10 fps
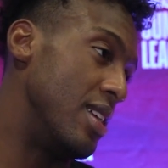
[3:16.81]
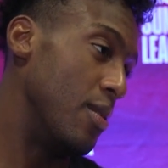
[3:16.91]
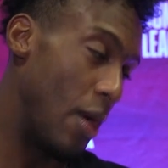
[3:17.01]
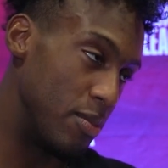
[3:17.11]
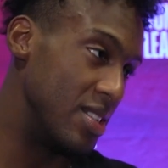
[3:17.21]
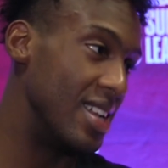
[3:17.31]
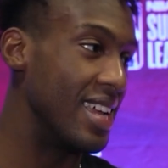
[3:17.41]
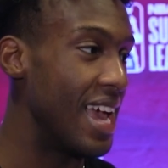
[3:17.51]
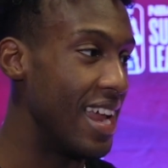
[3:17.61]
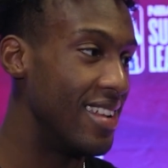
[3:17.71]
representing
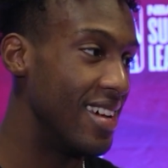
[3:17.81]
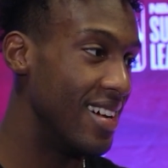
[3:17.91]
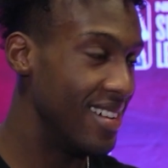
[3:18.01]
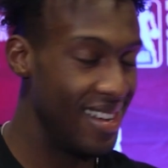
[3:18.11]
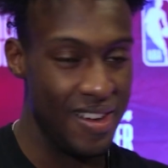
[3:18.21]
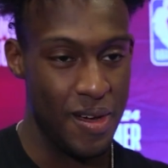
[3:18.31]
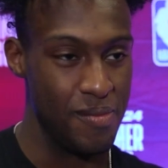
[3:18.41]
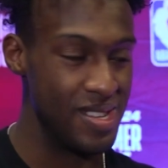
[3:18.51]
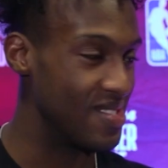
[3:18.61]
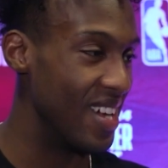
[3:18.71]
Canada,
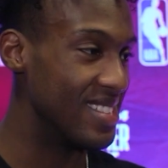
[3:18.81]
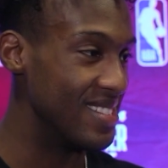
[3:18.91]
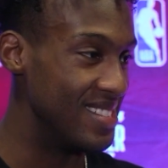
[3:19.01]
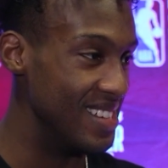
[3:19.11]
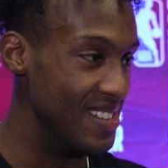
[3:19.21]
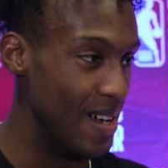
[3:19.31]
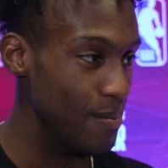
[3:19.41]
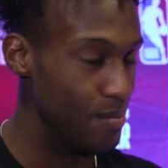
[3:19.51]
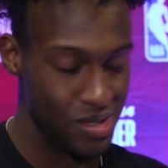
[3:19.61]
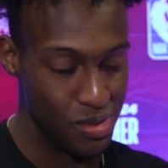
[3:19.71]
it's great to see.
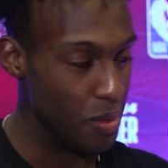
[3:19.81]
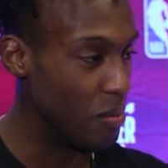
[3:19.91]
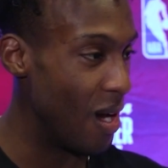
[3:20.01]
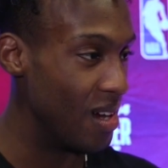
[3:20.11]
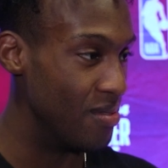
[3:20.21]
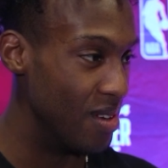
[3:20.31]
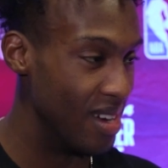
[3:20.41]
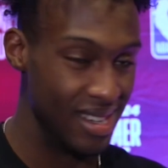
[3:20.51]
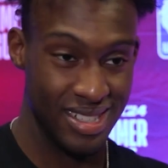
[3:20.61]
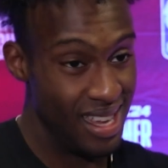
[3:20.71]
I'm super proud of her.